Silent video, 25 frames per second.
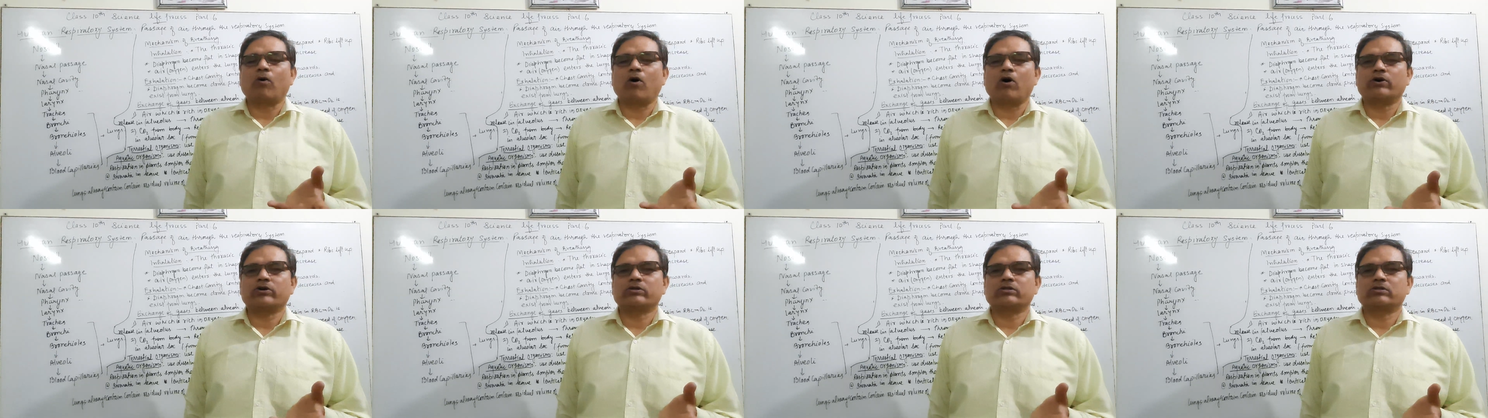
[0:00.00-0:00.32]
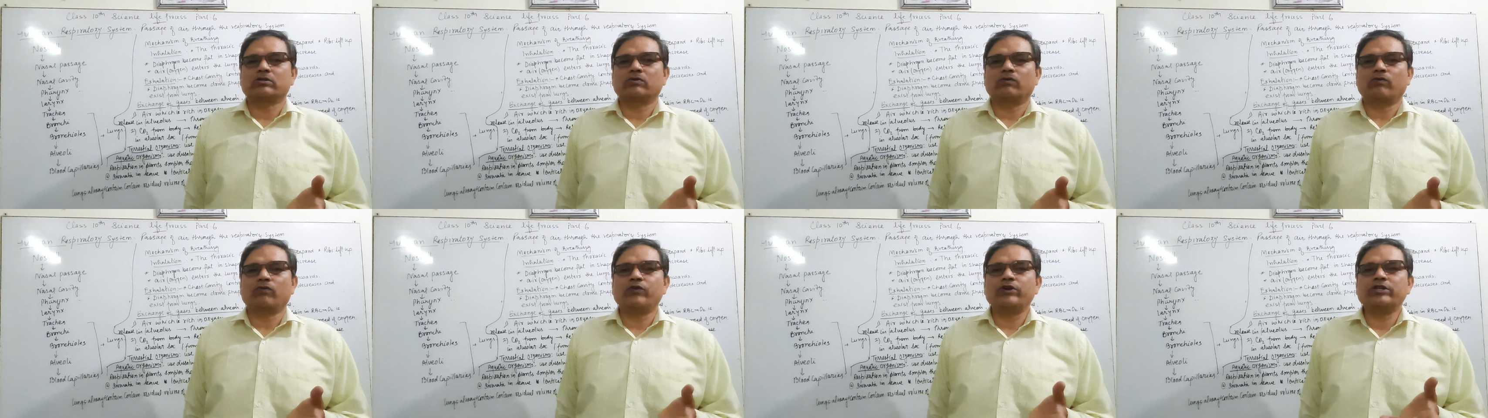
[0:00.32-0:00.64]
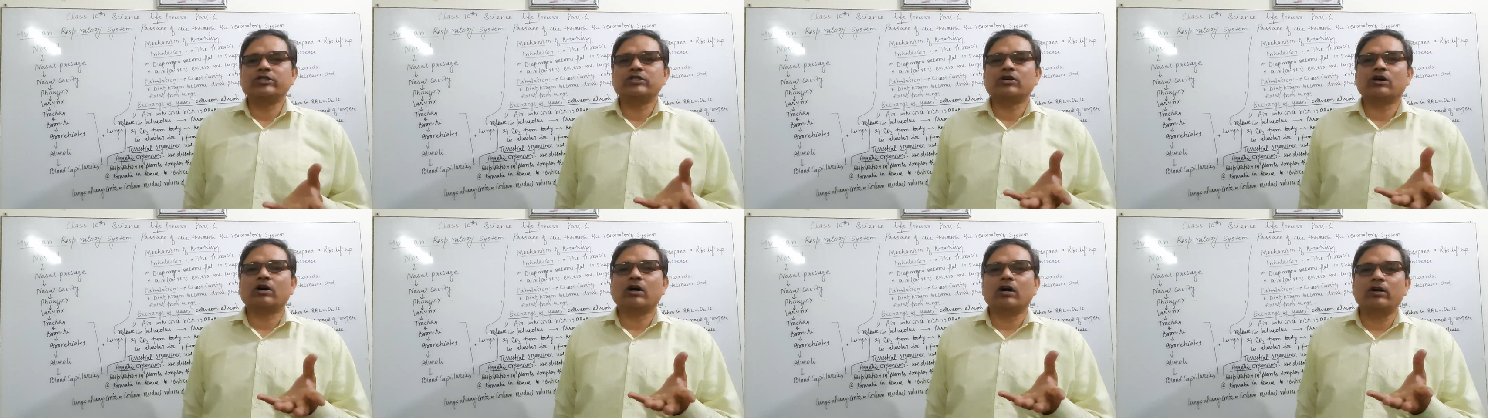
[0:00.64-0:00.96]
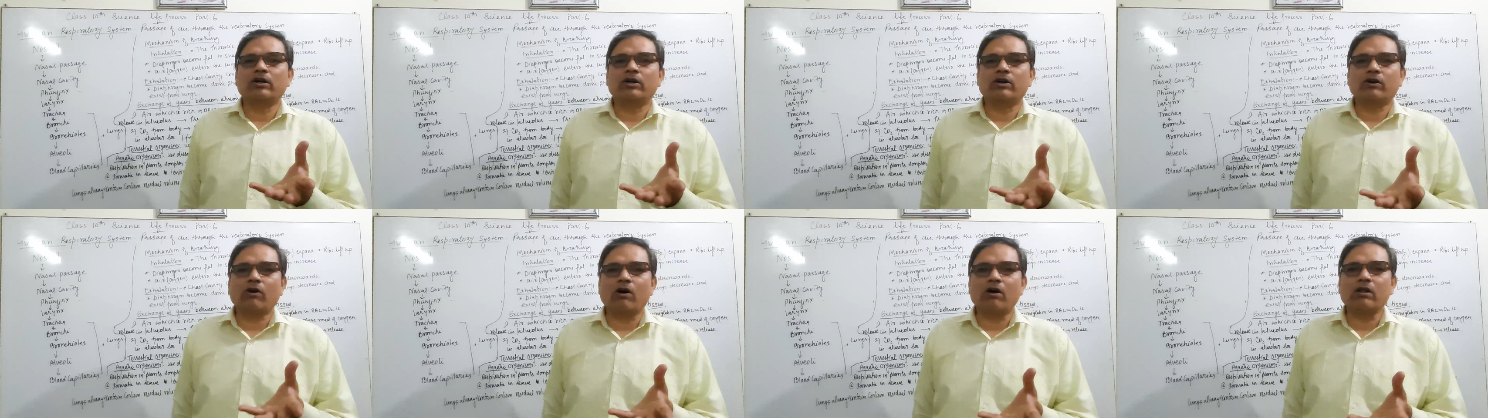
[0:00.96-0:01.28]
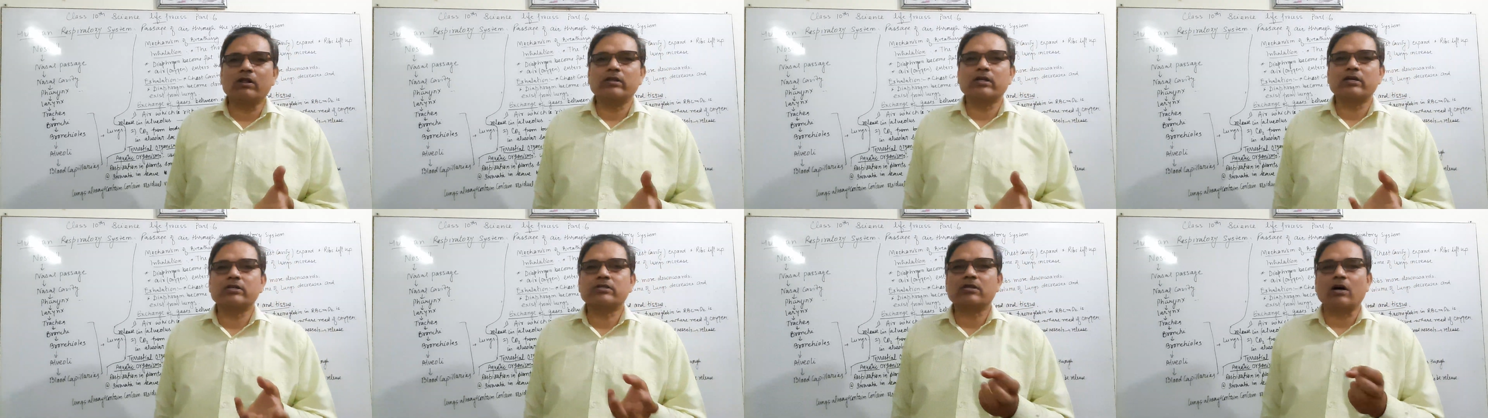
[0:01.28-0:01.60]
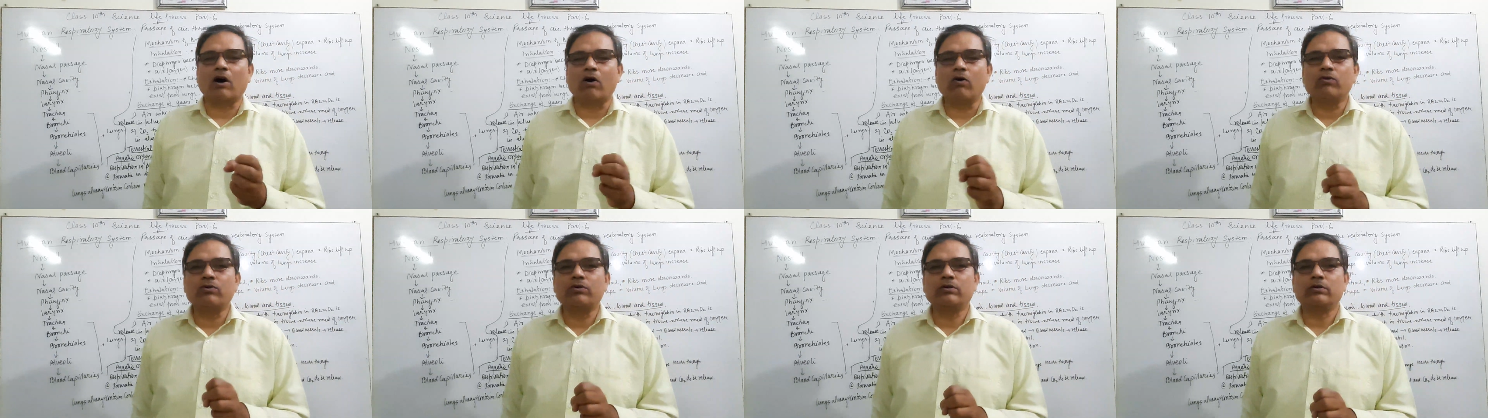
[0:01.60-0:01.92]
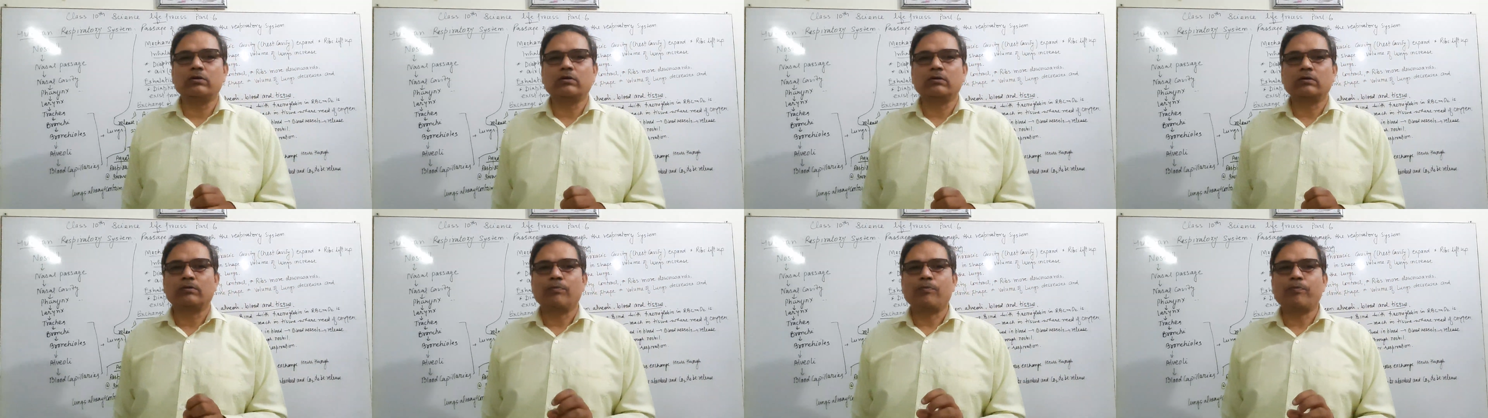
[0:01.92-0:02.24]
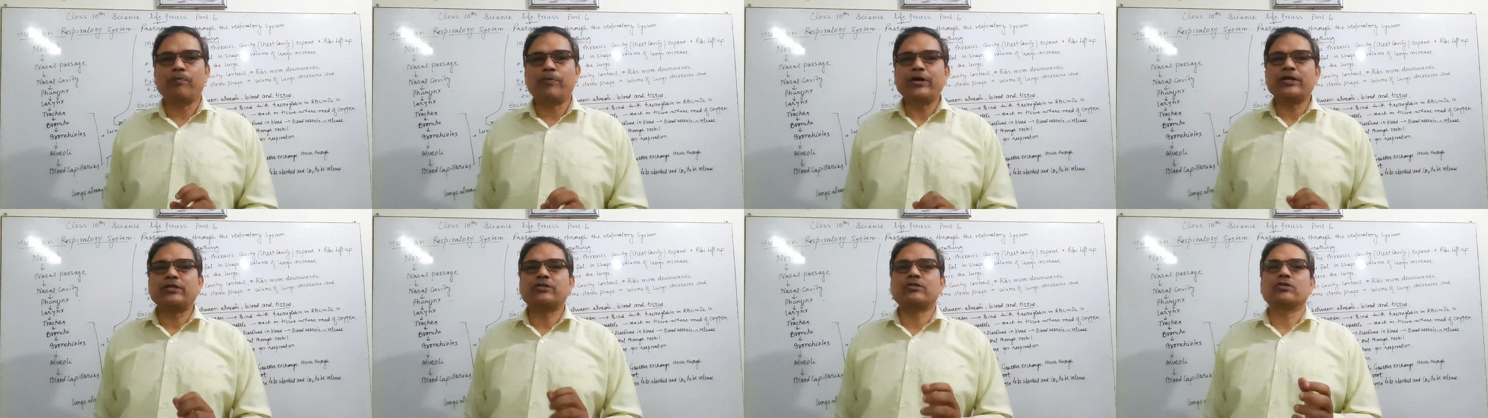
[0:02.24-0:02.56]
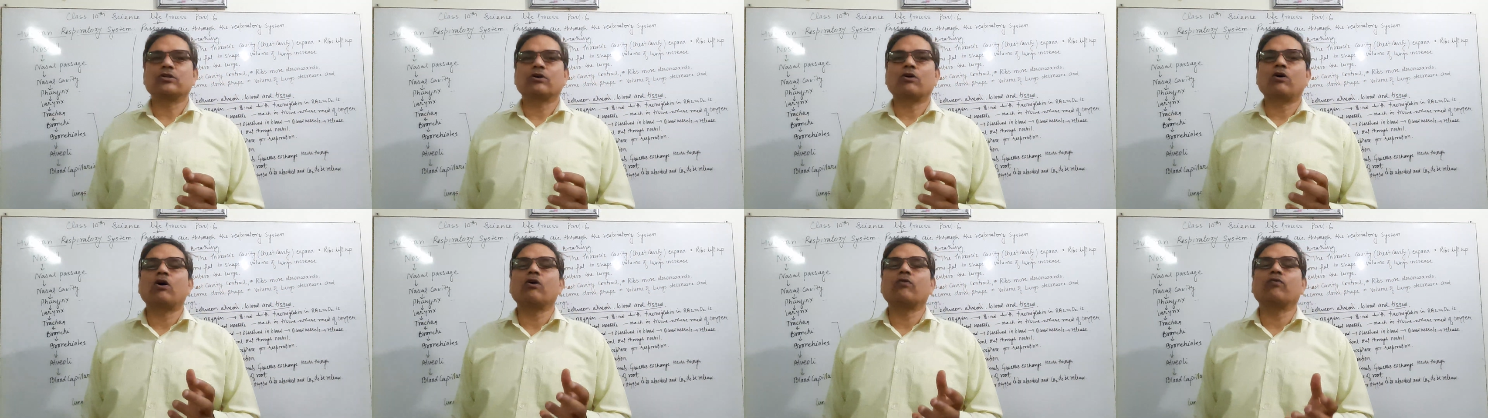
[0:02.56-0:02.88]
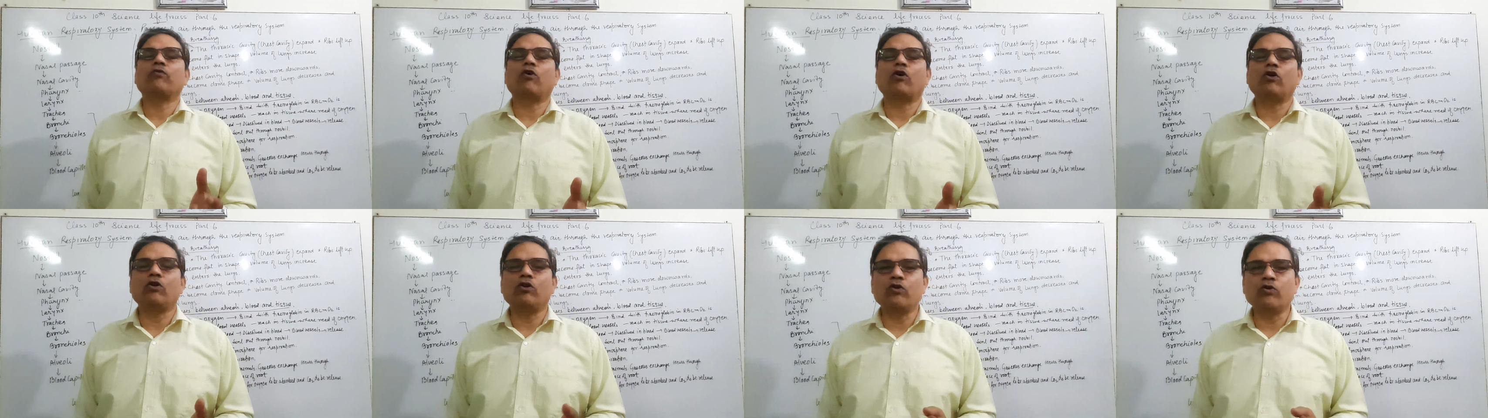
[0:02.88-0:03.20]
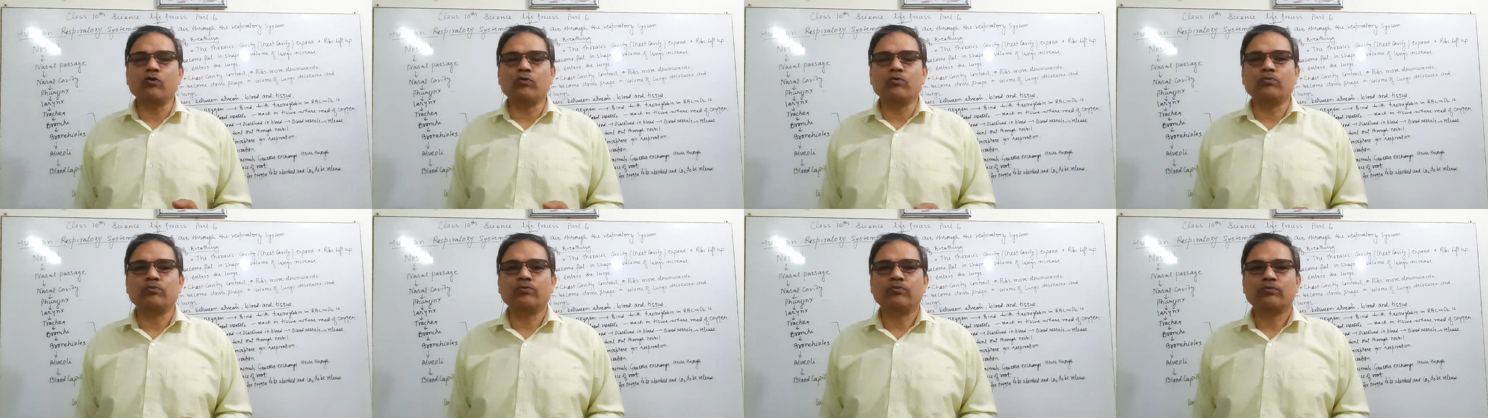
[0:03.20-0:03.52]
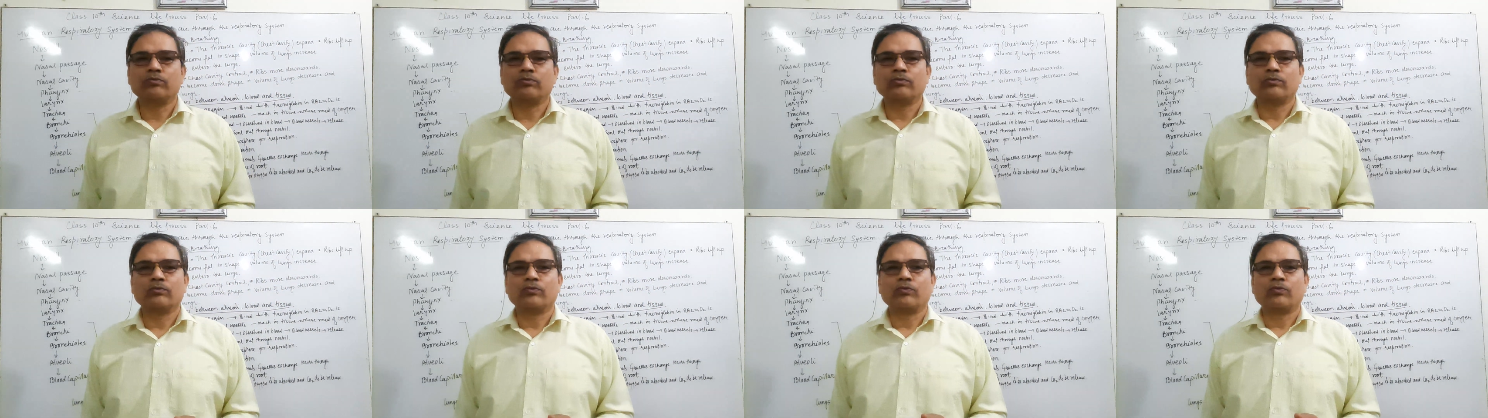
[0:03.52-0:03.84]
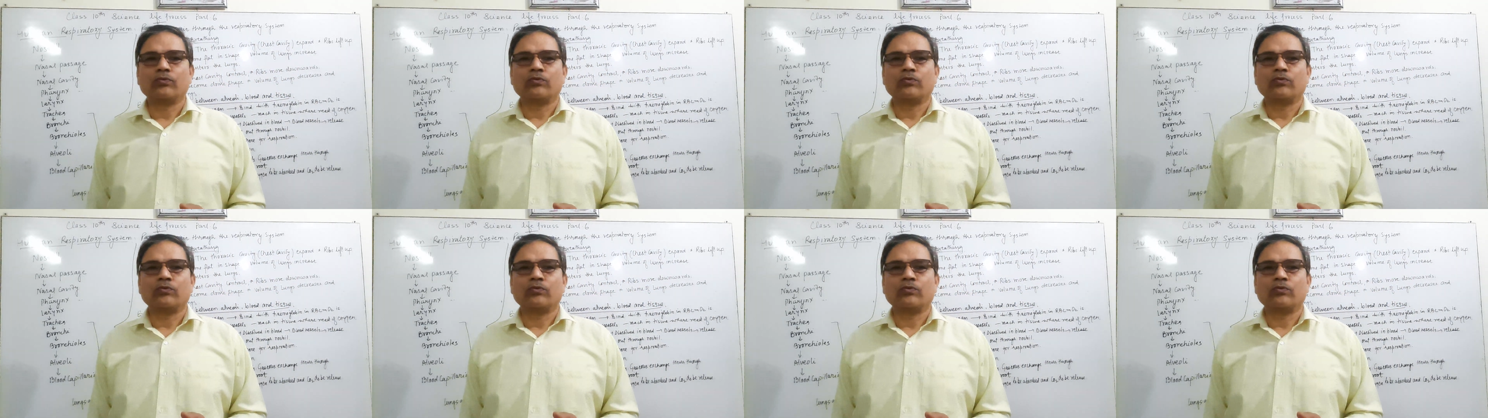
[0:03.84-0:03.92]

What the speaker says: box which controls the sound, pitch or volume